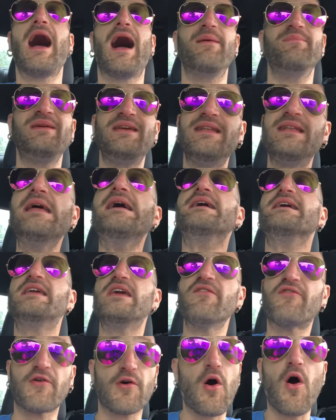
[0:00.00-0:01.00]
I mean,
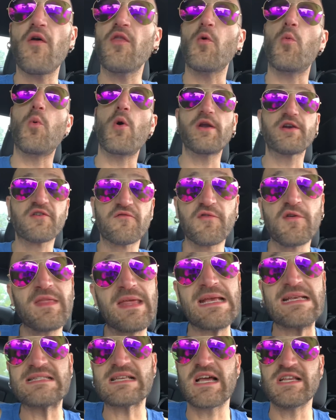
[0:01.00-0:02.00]
give her all the wonderful
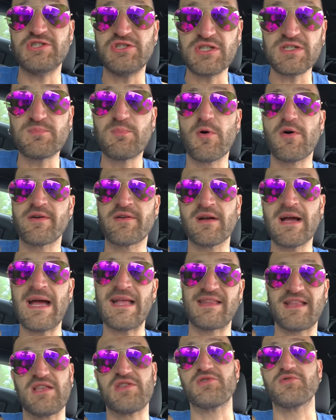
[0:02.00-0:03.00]
things I just bought her
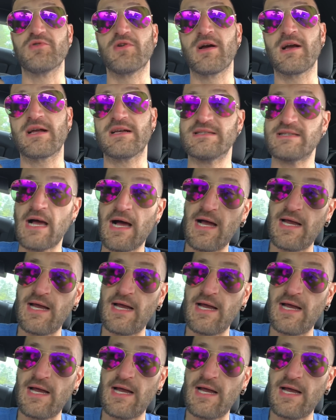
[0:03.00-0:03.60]
at the store because